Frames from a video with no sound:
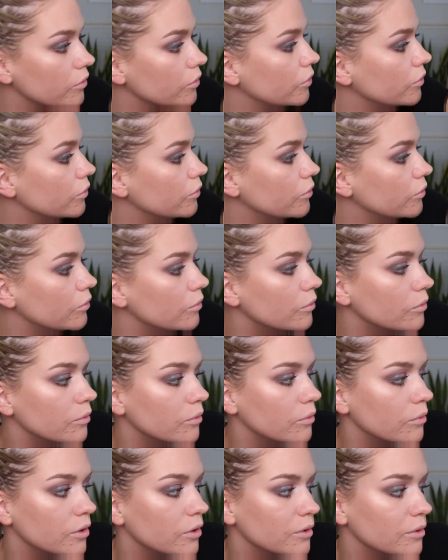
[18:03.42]

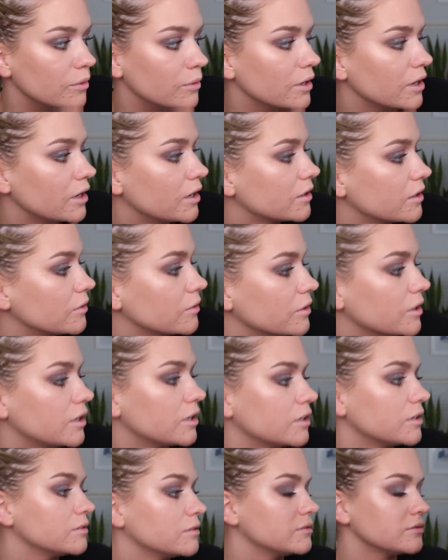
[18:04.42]
Ooh, oh God, oh
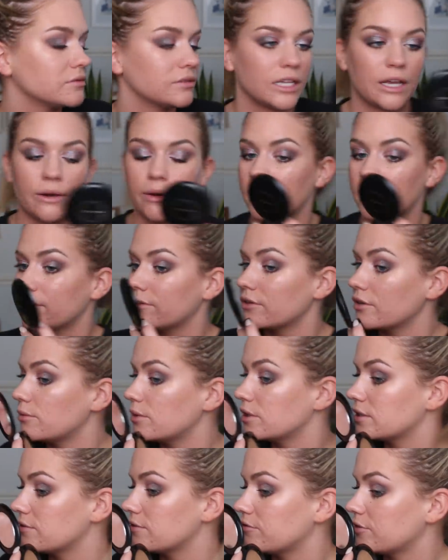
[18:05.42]
God. Now I don't know
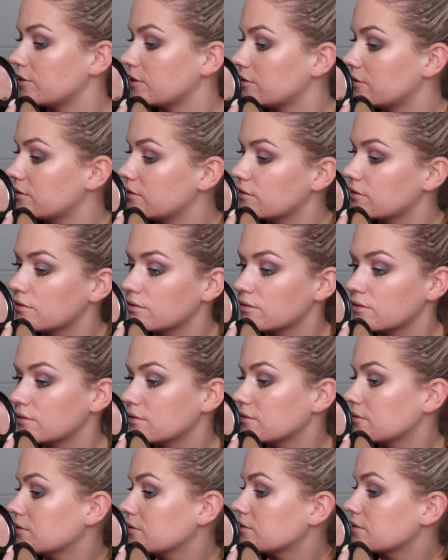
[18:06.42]
what to feel.
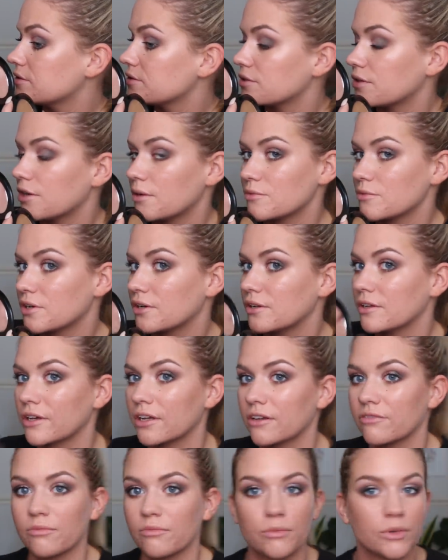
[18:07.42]
Sorry, I'm trying to
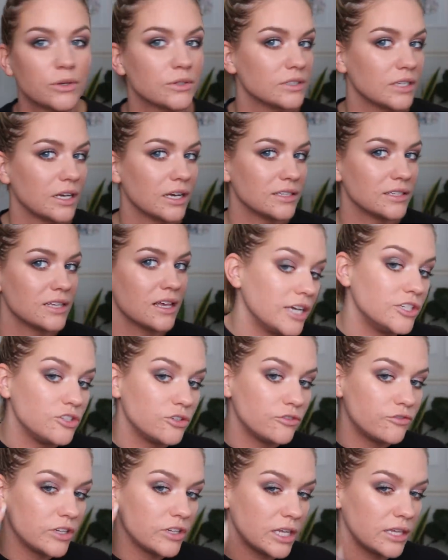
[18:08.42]
look at it from both sides. I
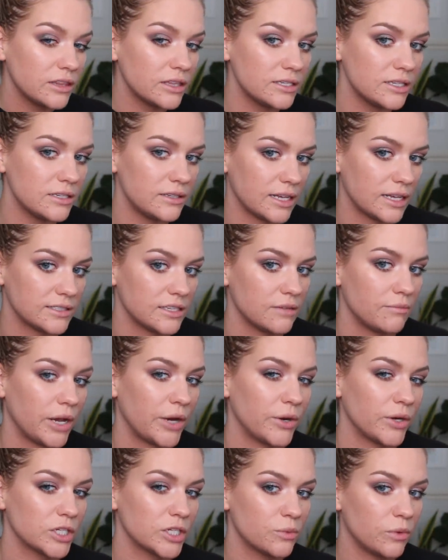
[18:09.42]
do feel like the Danessa
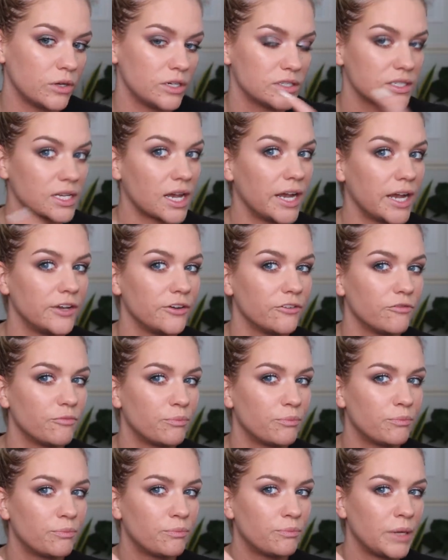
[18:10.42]
Myricks one is kind of
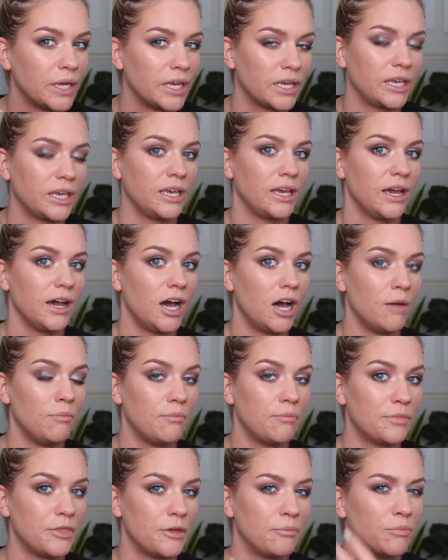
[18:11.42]
picking
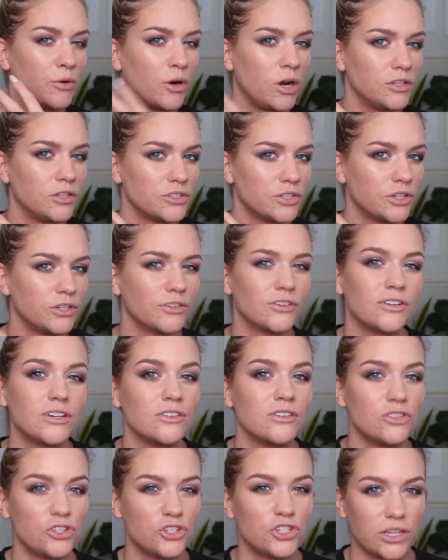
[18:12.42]
up the bronzer
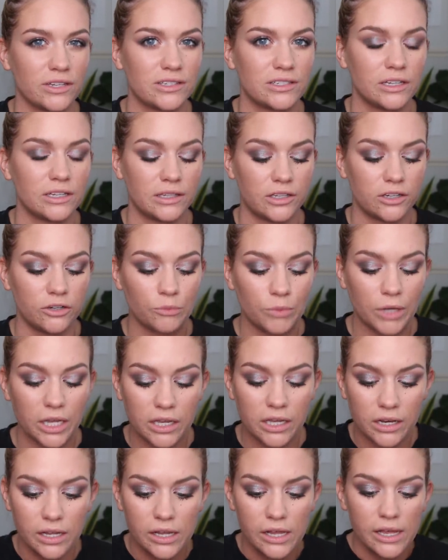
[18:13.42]
underneath just a little
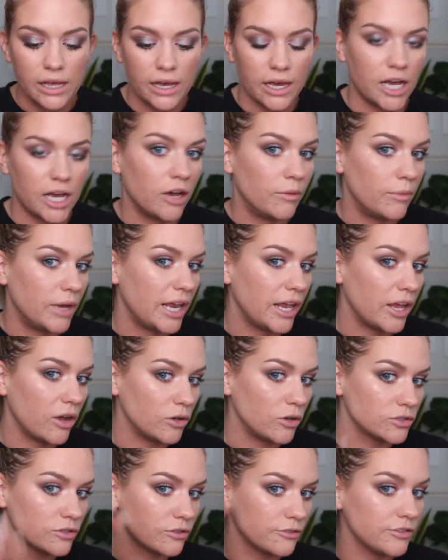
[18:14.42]
bit. And I
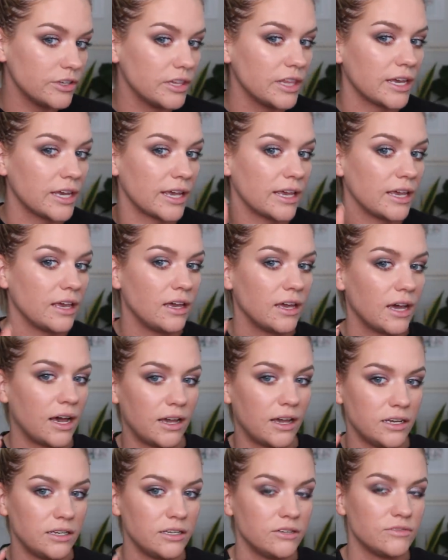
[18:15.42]
also feel like I can
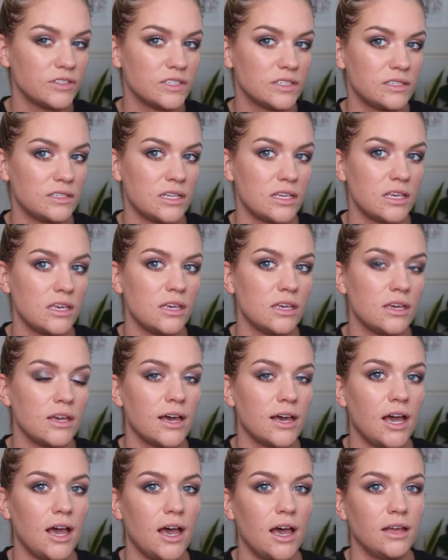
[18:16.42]
kind of
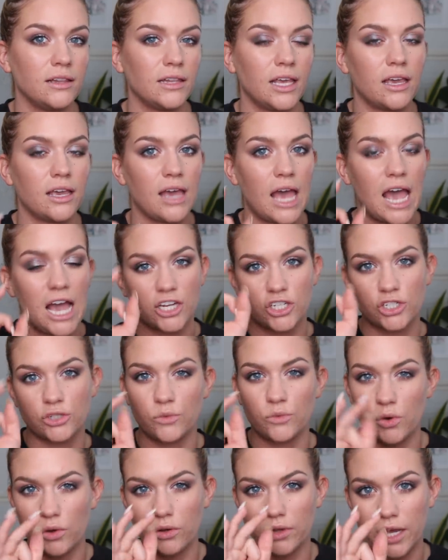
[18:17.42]
see like
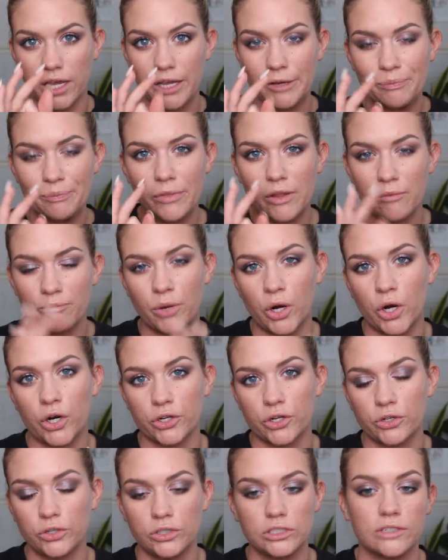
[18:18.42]
actual like
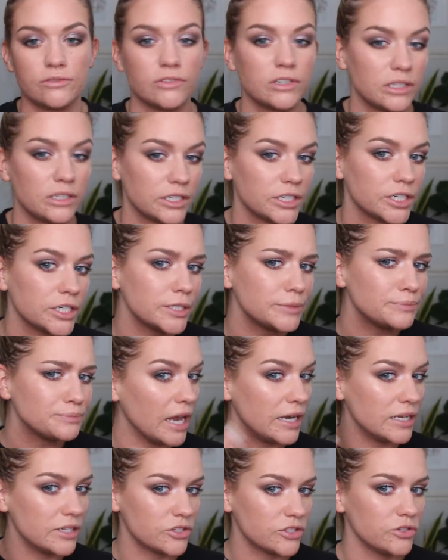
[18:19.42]
particles of glitter,
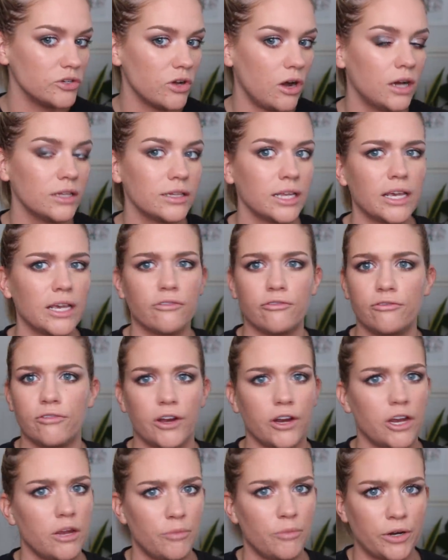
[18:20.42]
and it's not like
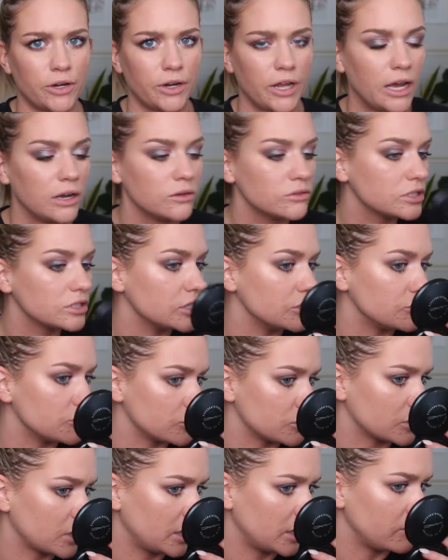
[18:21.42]
very pronounced. It's
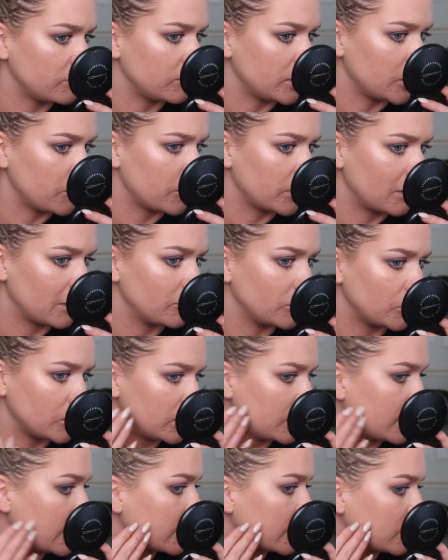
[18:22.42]
just kind of like when I'm
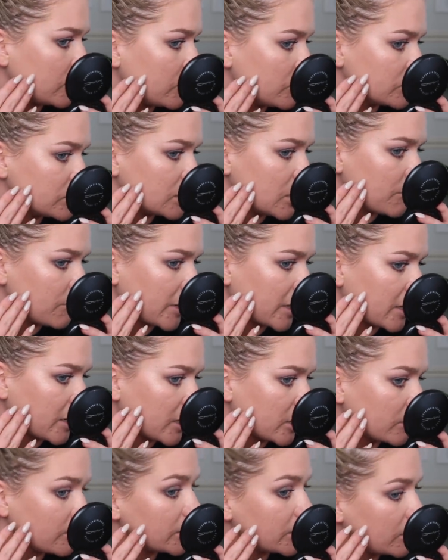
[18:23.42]
looking at it close up, I can
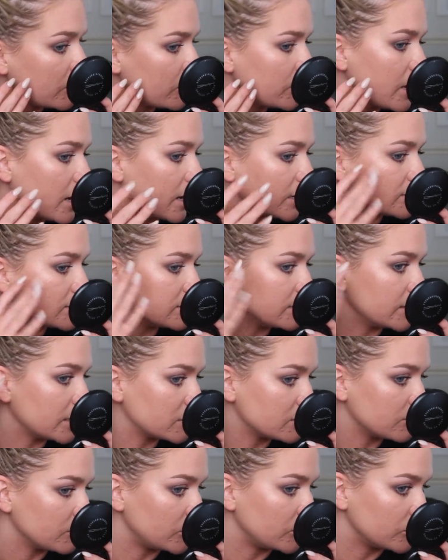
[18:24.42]
kind of be like, oh yeah, I see
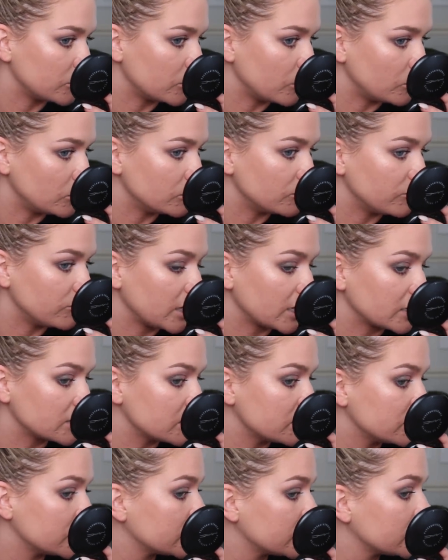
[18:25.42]
like some little gold flecks in